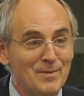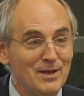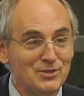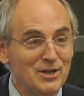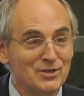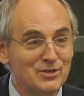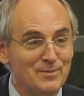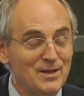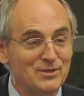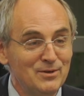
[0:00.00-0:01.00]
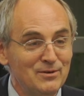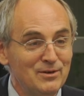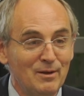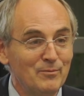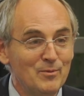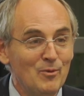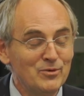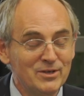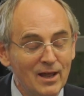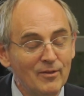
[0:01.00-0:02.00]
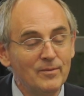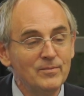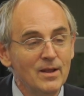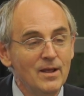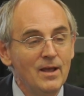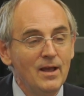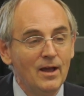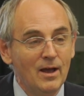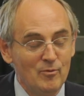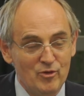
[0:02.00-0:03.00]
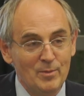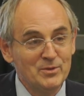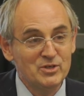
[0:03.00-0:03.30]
make sense to me to lump them all together. So I'm a